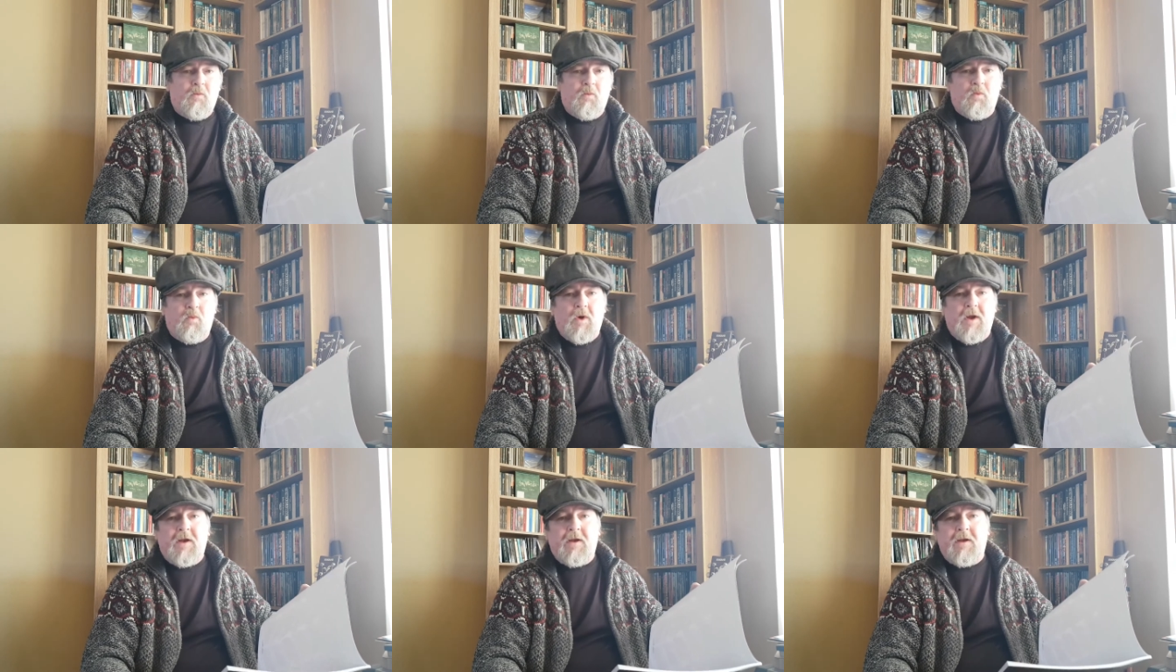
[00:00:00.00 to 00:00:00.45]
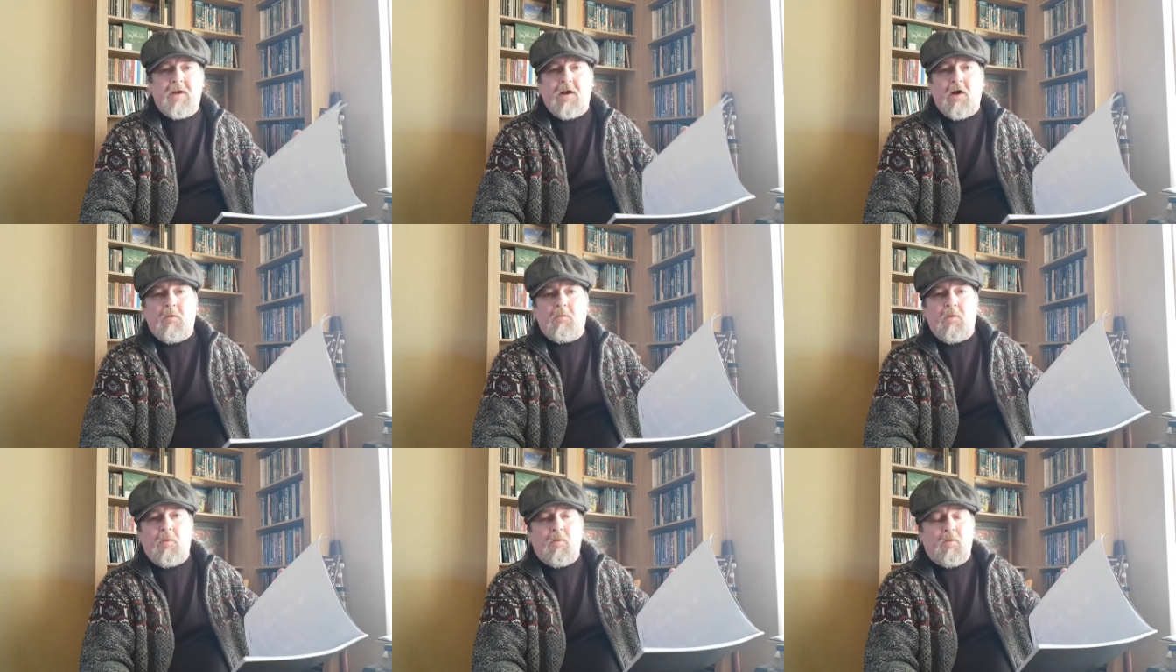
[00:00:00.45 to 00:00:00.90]
when the
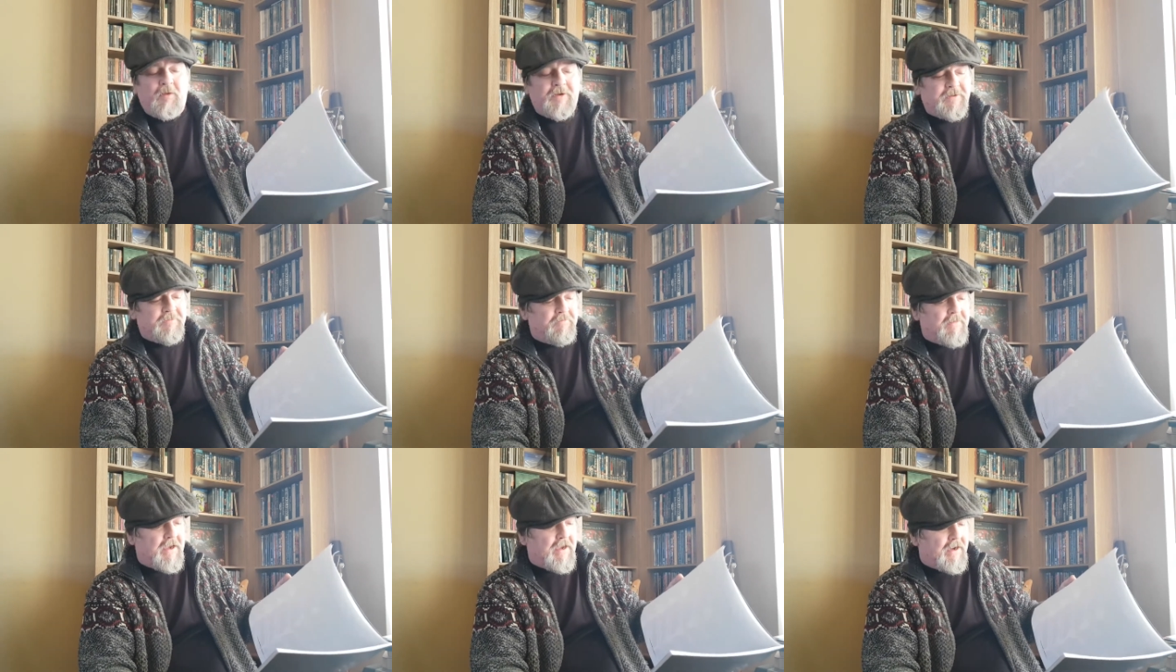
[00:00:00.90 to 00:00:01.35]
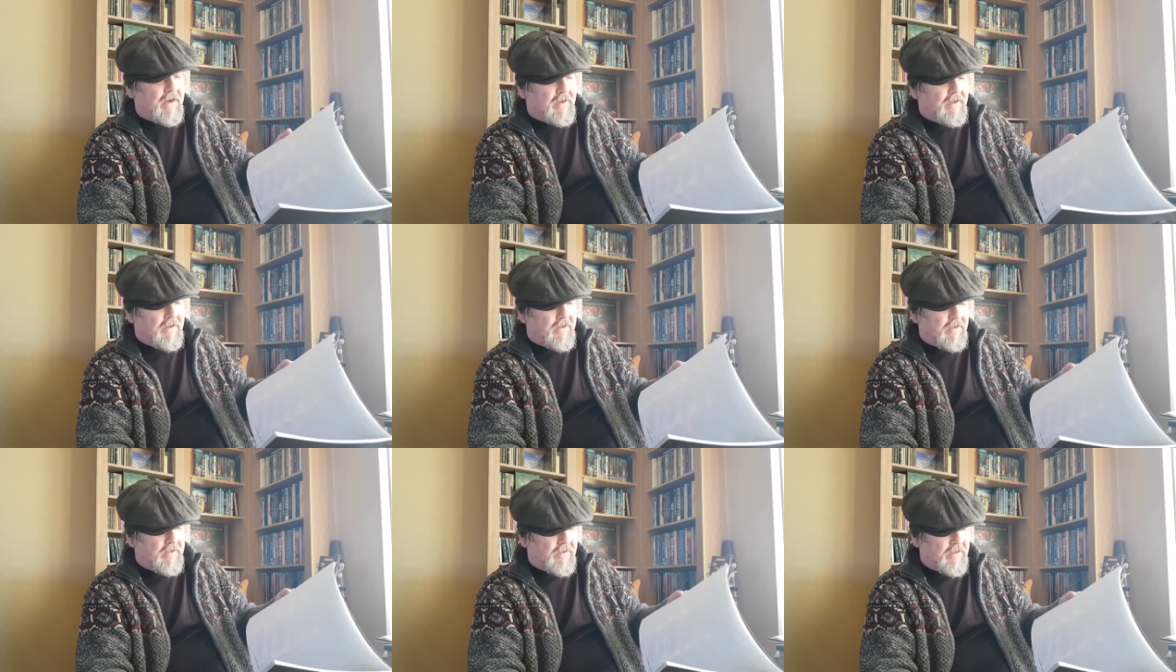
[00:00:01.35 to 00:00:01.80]
album was made,
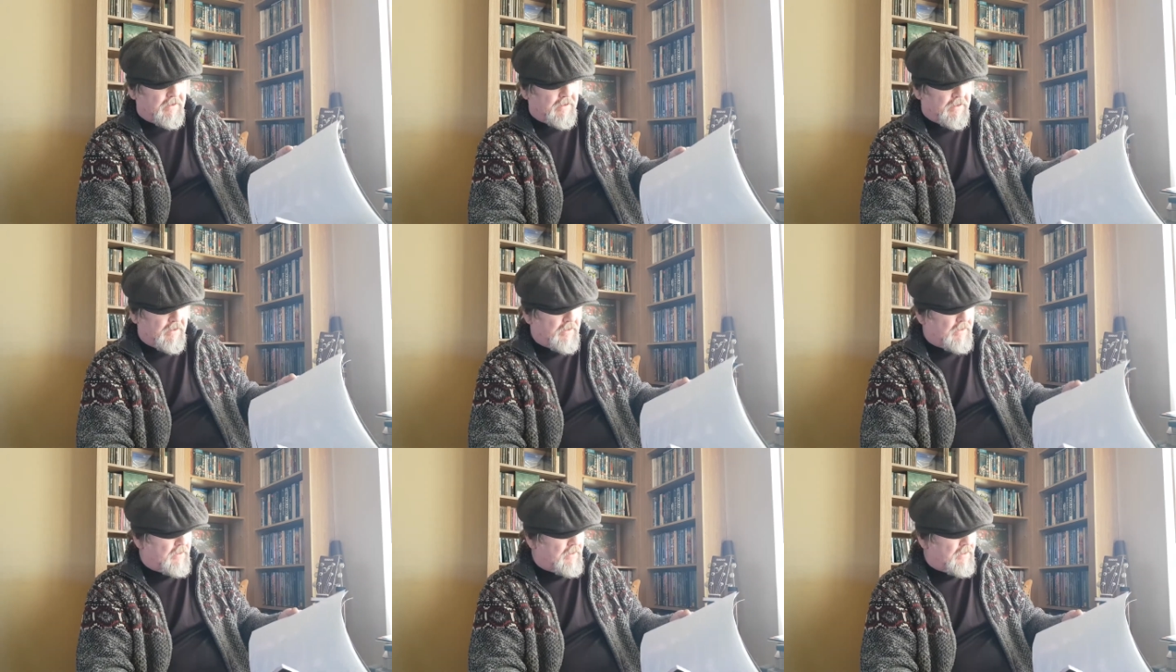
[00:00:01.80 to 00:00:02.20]
and